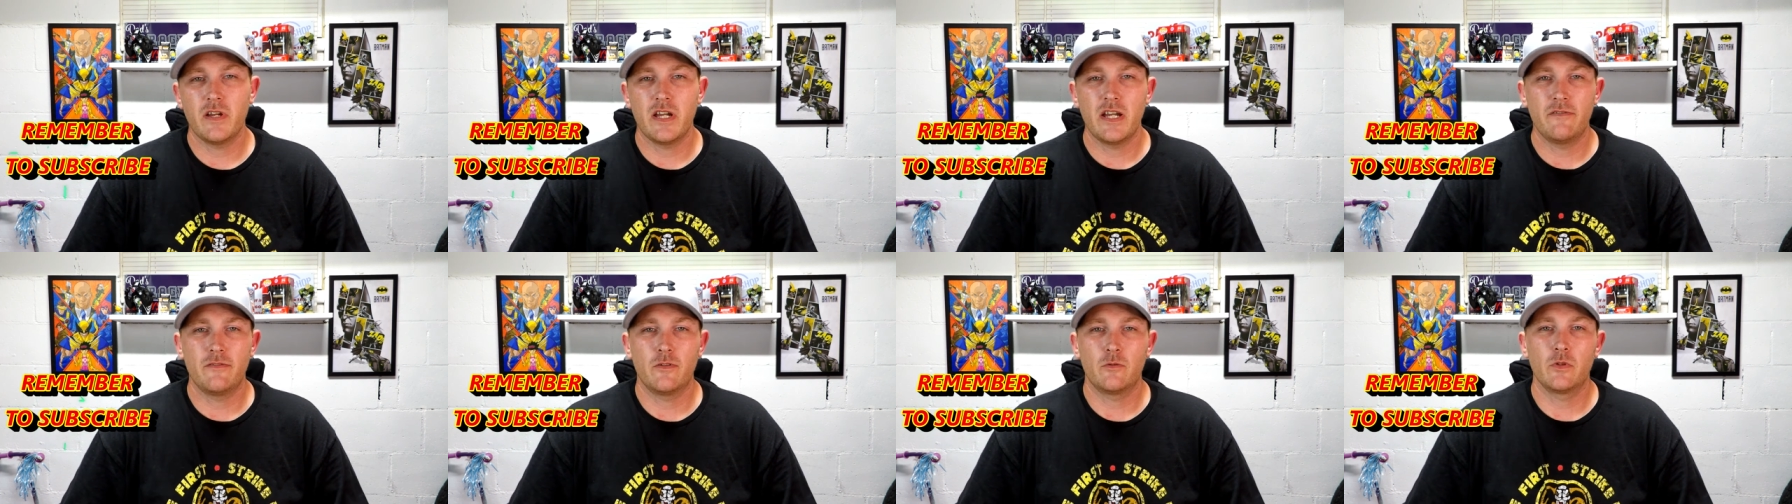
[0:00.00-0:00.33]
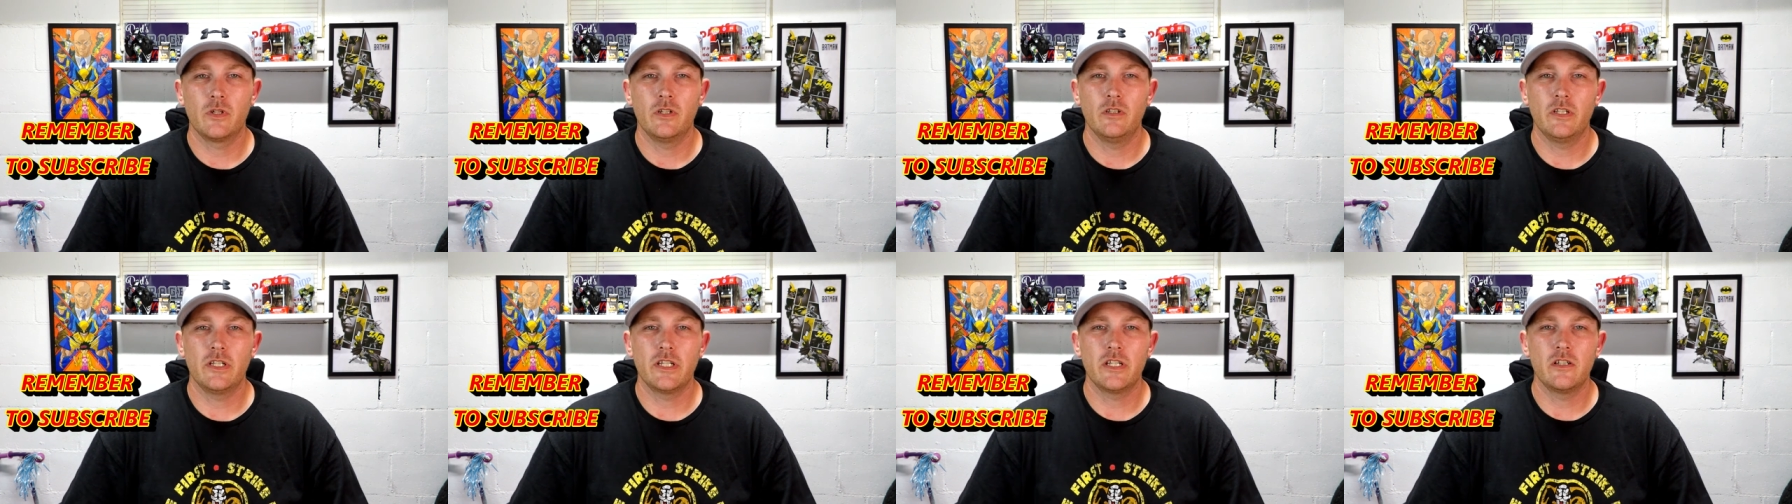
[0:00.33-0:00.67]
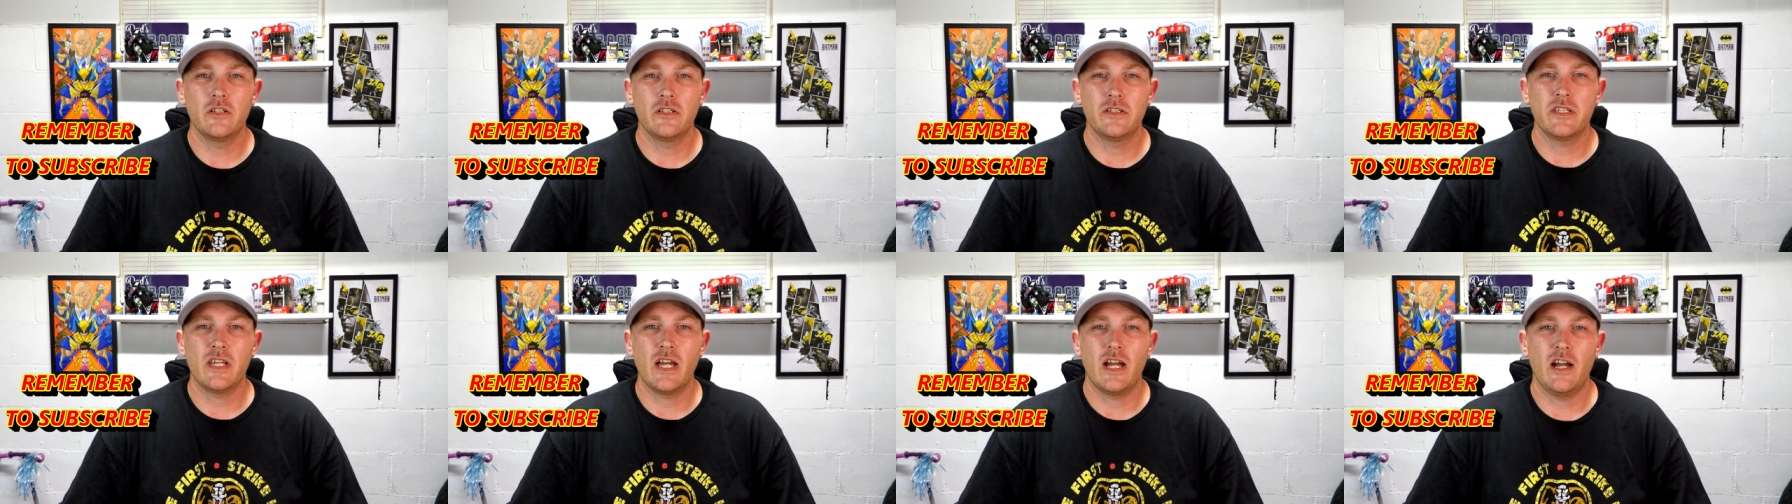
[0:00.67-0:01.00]
have a really
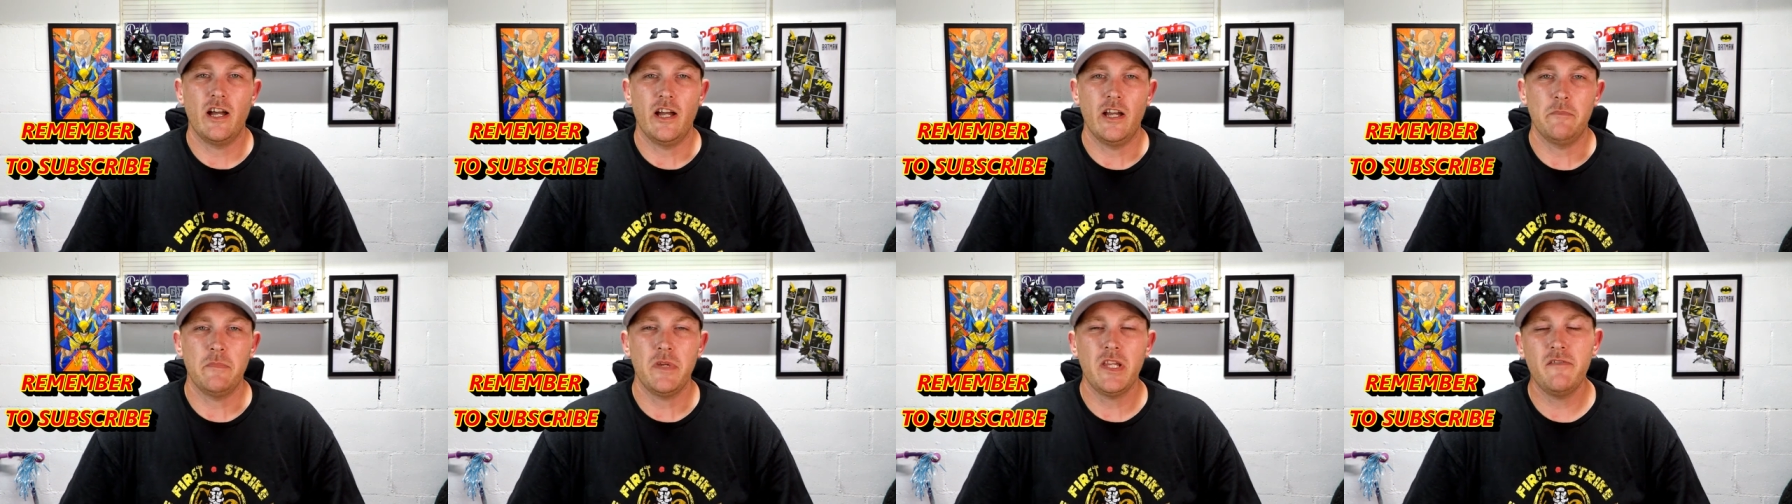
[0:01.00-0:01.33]
good time.